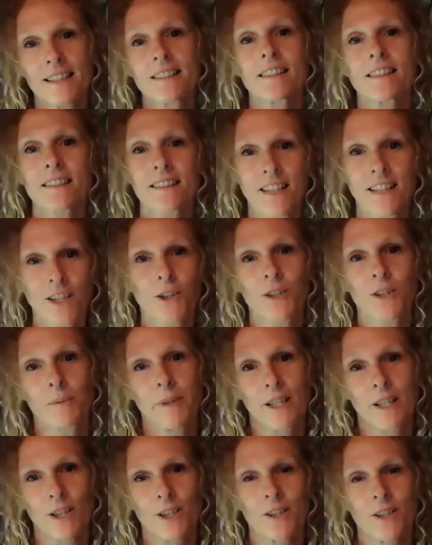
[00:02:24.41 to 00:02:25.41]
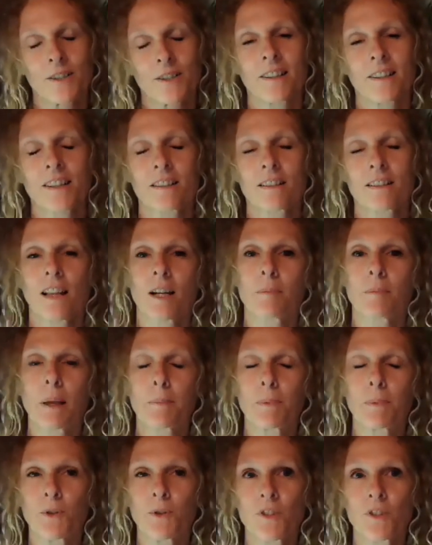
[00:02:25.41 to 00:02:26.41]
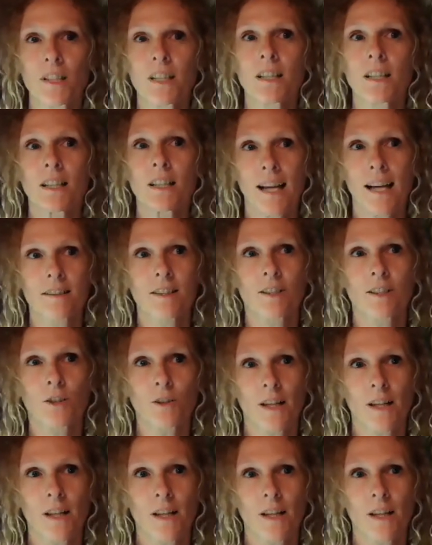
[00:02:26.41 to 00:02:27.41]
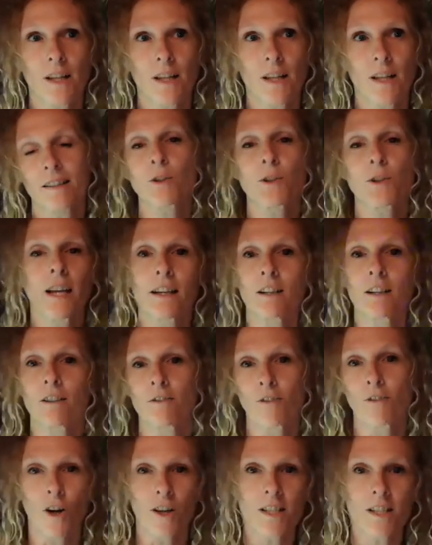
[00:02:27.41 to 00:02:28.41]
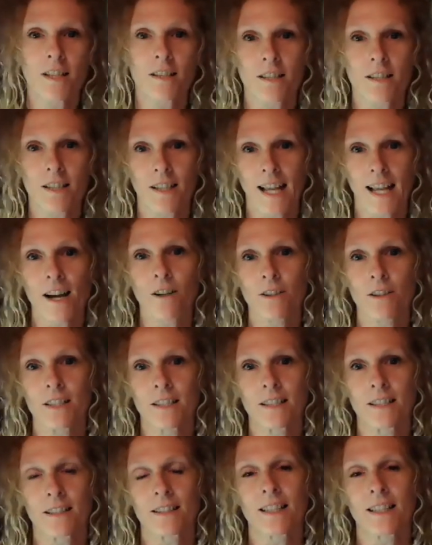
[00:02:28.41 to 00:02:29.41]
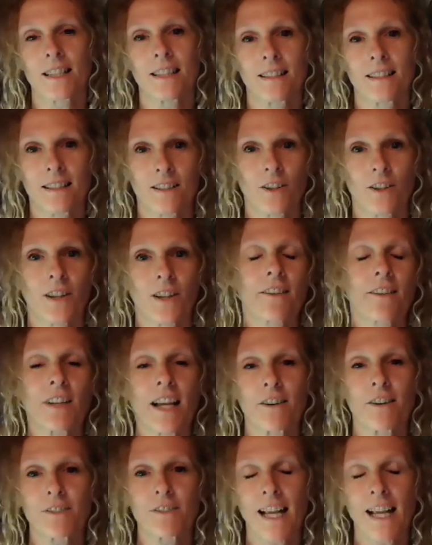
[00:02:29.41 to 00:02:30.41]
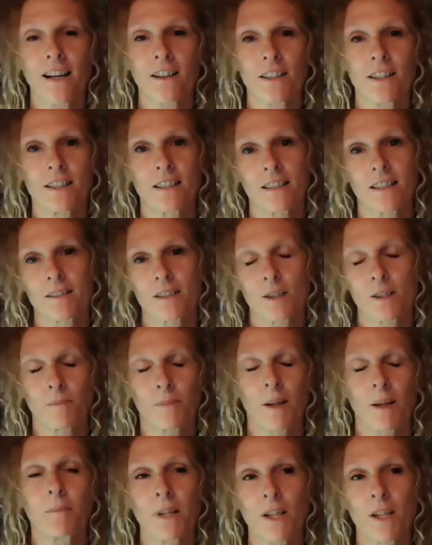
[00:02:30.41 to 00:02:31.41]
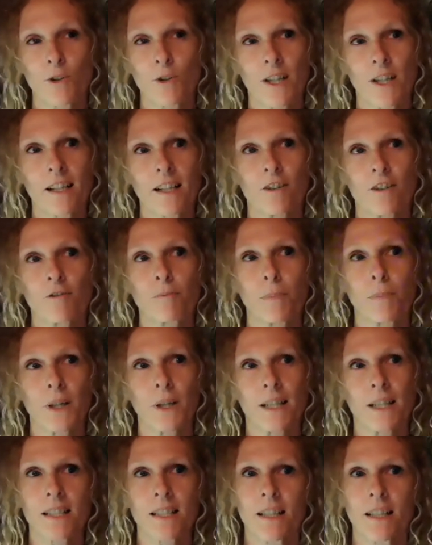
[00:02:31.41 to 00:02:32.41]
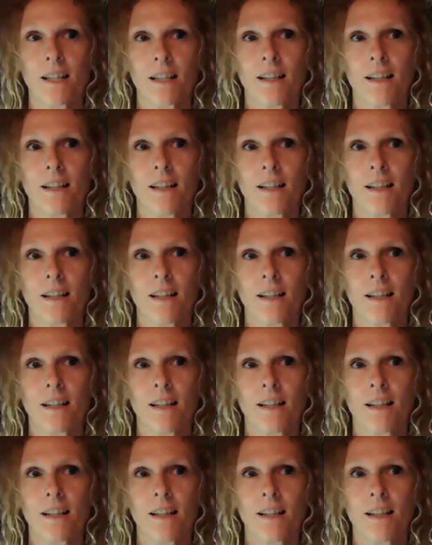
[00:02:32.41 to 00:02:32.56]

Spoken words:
It's a skill to be learned, because a lot of people see it as a creative artistic outlet that they have to have talent to and be creative, but